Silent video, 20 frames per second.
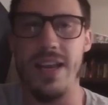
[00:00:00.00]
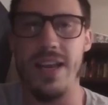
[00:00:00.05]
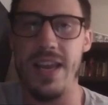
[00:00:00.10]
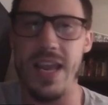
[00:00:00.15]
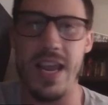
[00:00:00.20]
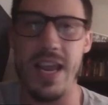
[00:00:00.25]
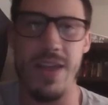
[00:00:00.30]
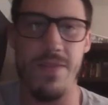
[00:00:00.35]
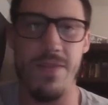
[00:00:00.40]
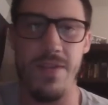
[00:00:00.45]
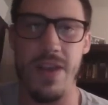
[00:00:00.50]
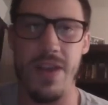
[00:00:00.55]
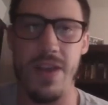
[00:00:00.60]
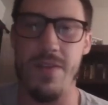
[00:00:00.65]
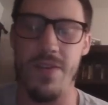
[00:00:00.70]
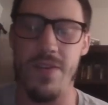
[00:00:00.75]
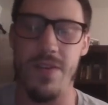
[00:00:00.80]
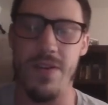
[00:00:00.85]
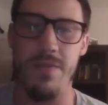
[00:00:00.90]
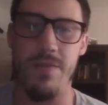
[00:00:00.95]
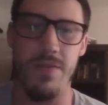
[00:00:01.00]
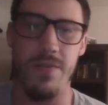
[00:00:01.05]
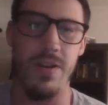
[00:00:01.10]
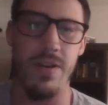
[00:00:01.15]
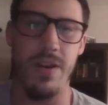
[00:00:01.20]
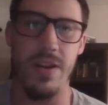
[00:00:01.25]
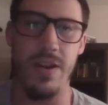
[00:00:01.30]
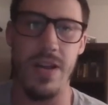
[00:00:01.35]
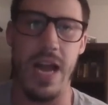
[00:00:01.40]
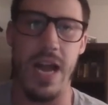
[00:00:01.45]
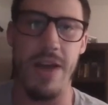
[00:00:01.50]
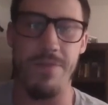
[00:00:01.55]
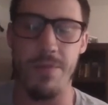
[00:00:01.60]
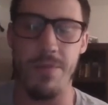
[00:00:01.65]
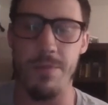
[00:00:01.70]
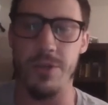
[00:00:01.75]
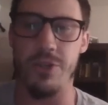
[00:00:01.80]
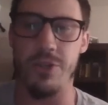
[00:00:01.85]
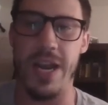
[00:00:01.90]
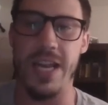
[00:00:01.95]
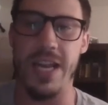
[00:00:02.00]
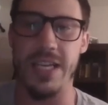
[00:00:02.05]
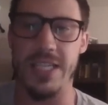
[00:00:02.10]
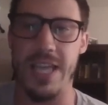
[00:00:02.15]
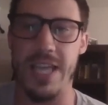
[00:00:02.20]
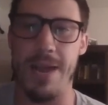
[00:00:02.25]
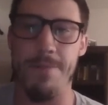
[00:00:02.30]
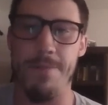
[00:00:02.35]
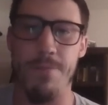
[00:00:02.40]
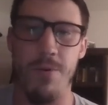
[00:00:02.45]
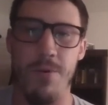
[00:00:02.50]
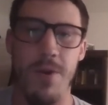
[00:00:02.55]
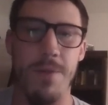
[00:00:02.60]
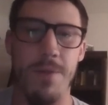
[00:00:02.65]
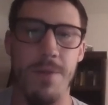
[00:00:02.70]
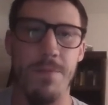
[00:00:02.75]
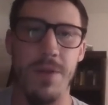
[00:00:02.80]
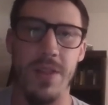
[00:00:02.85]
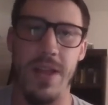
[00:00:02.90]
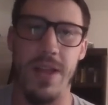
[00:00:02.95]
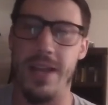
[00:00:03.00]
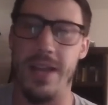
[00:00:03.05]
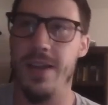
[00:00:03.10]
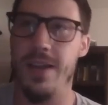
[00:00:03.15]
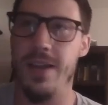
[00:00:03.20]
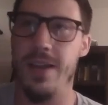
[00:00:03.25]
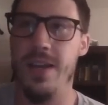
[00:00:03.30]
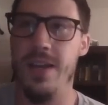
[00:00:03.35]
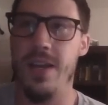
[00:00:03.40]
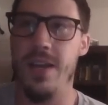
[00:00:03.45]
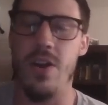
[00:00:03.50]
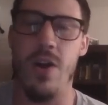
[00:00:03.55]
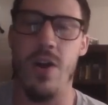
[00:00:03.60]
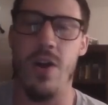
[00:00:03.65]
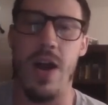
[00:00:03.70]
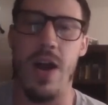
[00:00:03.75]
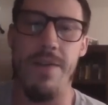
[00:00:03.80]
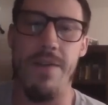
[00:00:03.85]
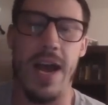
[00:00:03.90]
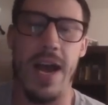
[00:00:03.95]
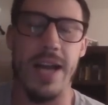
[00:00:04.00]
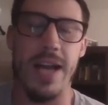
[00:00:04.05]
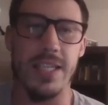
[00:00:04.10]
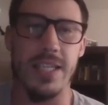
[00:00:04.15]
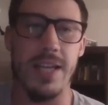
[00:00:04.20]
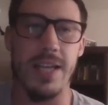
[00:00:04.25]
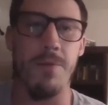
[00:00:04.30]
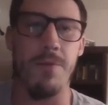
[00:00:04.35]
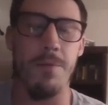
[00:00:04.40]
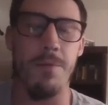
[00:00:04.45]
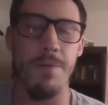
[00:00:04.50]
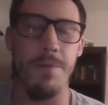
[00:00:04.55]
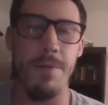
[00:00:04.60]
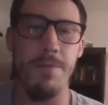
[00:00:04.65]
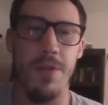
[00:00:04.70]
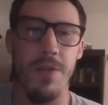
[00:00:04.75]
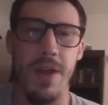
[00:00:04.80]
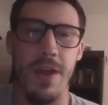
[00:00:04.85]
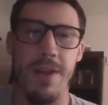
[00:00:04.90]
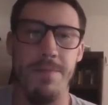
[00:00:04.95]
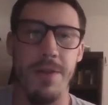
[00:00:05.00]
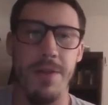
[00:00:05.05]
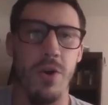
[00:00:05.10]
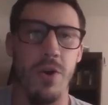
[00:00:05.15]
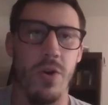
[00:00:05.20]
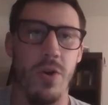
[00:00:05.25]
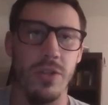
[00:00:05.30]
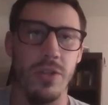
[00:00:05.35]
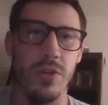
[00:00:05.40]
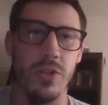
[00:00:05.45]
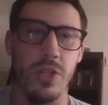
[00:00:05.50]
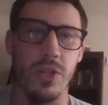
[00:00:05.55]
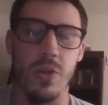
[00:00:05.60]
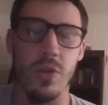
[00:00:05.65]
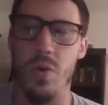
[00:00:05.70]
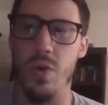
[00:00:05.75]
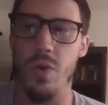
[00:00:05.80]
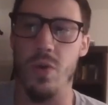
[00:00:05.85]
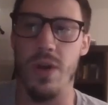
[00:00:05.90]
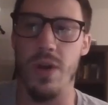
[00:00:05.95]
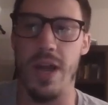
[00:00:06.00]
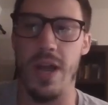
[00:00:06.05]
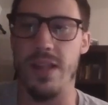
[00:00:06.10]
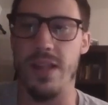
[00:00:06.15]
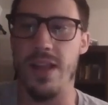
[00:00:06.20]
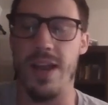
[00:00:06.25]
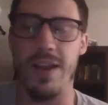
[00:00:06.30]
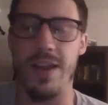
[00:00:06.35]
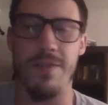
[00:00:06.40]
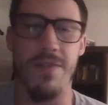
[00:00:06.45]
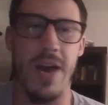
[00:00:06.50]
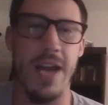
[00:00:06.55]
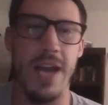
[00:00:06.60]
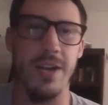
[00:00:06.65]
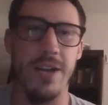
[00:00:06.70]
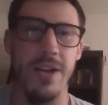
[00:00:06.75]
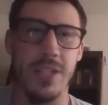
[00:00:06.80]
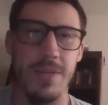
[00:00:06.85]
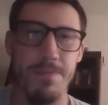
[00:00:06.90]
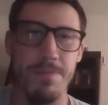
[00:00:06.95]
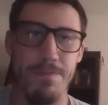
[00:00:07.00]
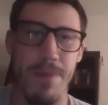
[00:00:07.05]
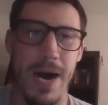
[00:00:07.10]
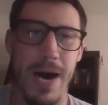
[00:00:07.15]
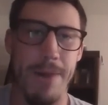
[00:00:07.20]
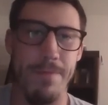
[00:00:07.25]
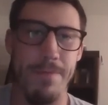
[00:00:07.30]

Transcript: even not from a training standpoint, but like, I've had several people that have been going through school, and like finals pop